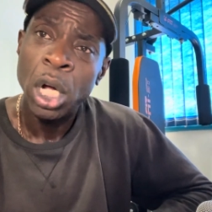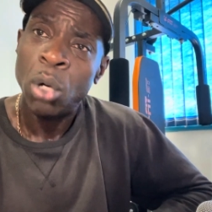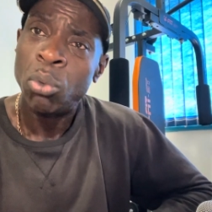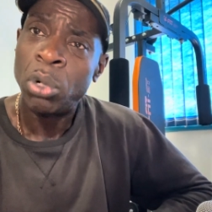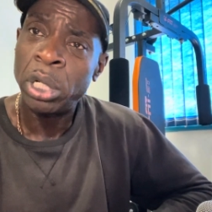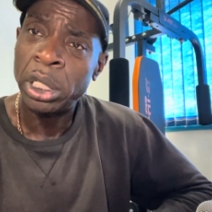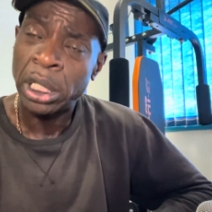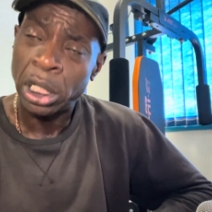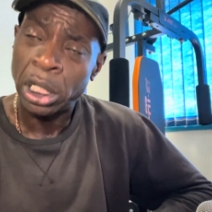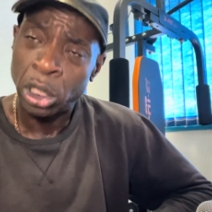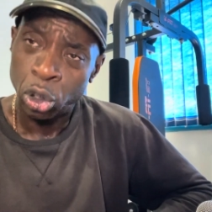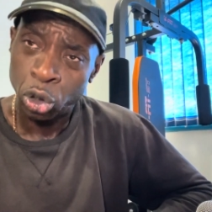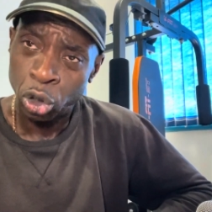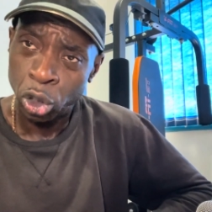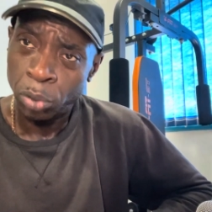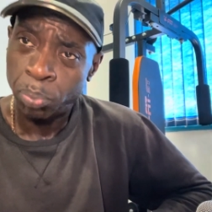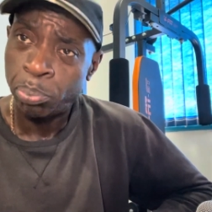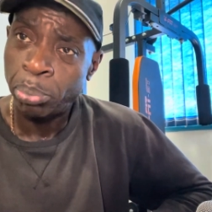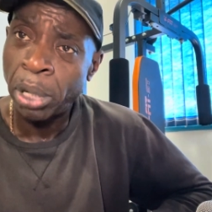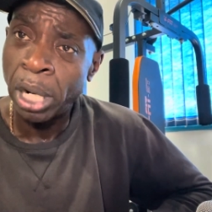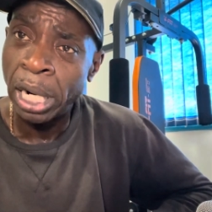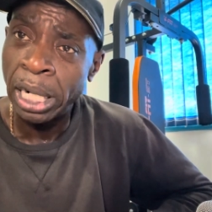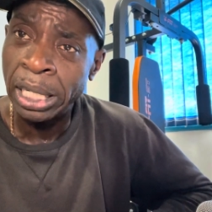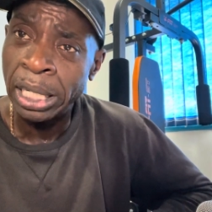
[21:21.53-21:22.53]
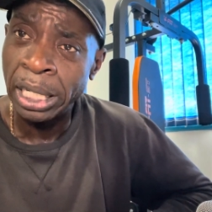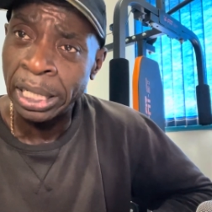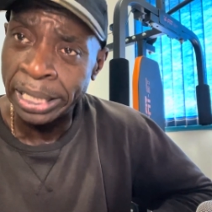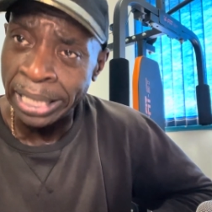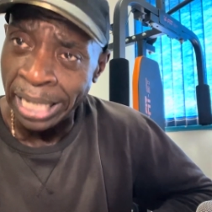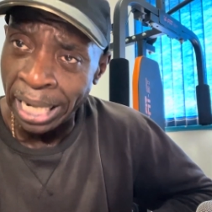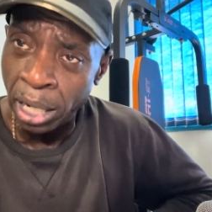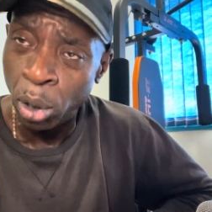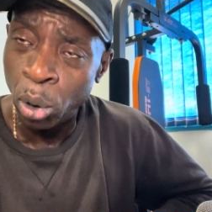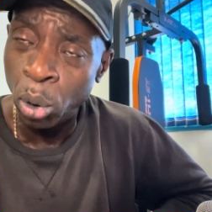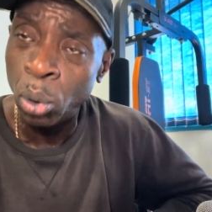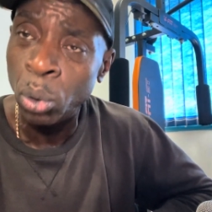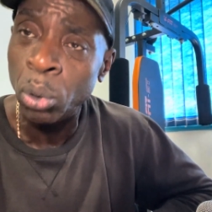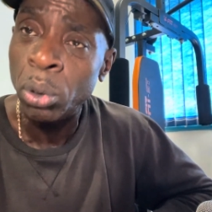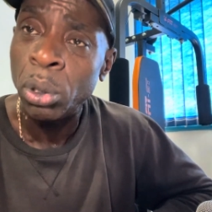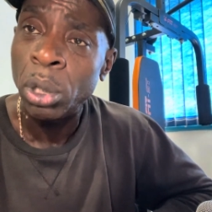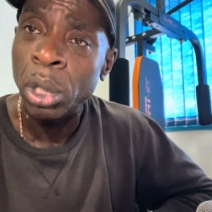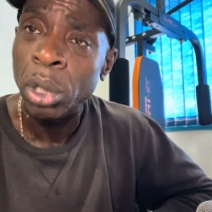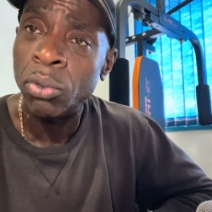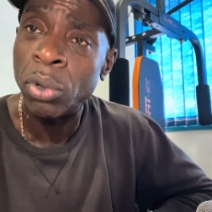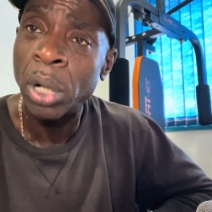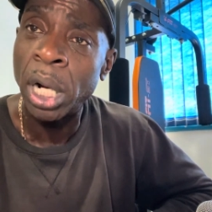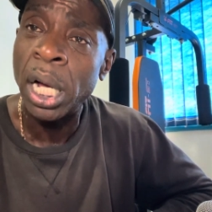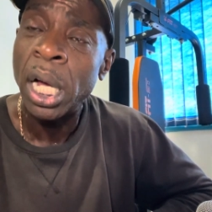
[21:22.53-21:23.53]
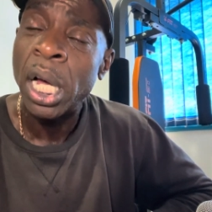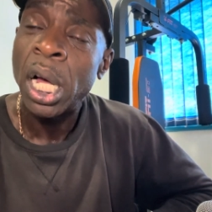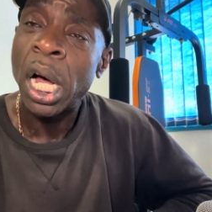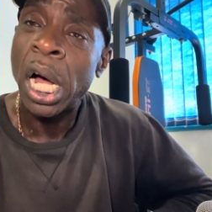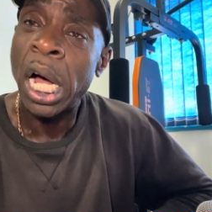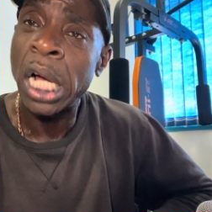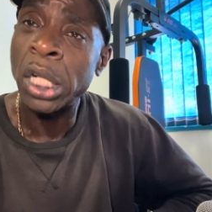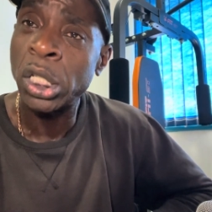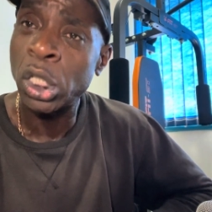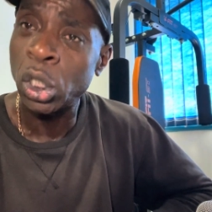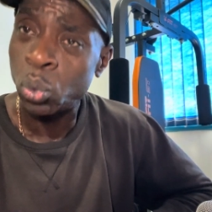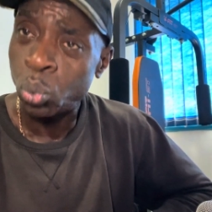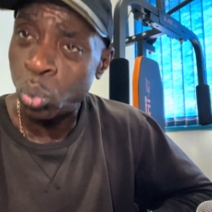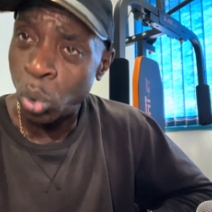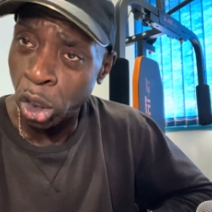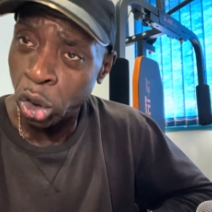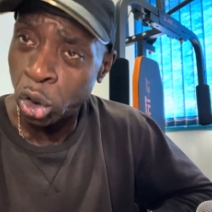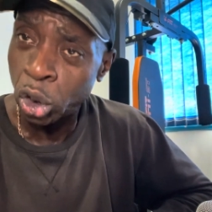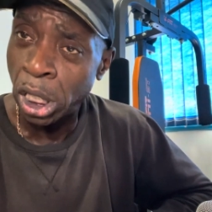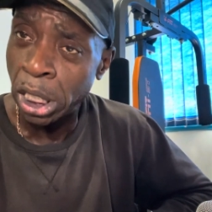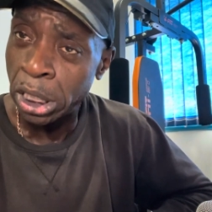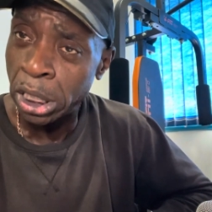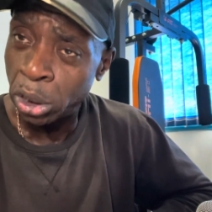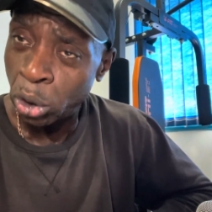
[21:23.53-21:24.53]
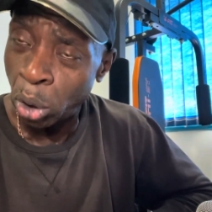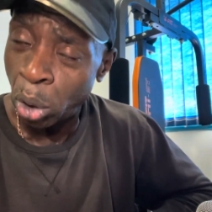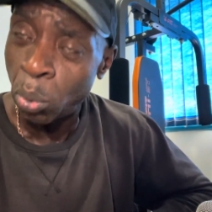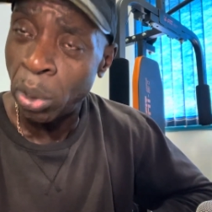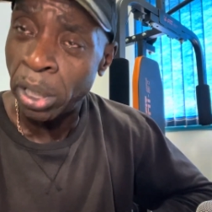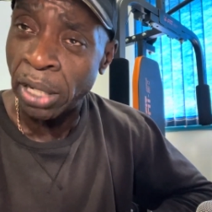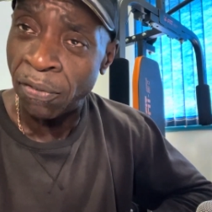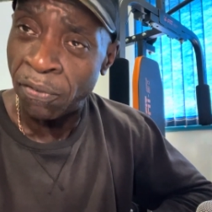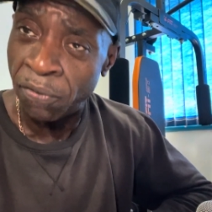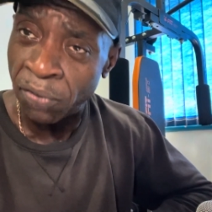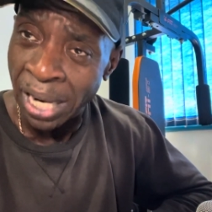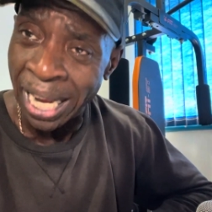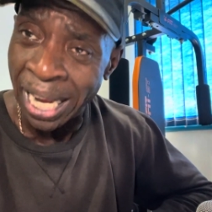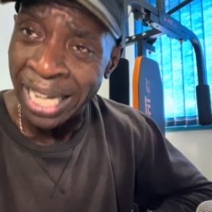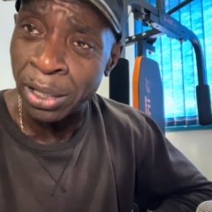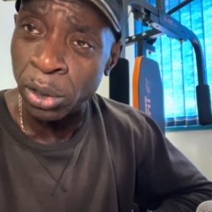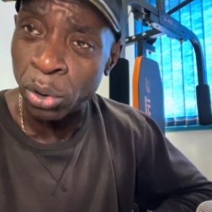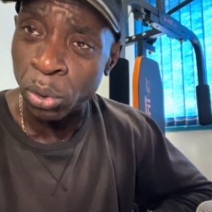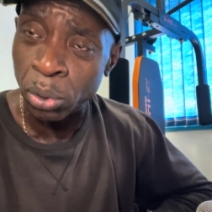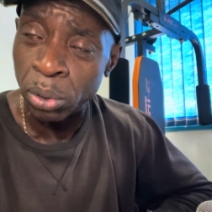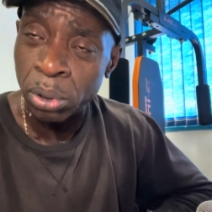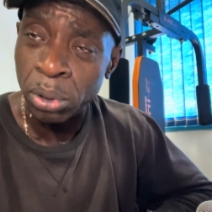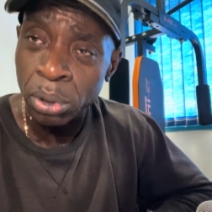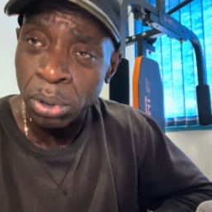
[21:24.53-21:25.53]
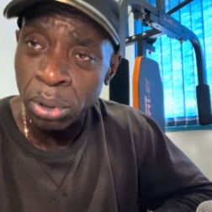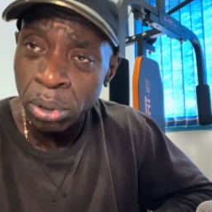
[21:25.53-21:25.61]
Well, they could just boil a kettle, right, and just wash their children with a flannel.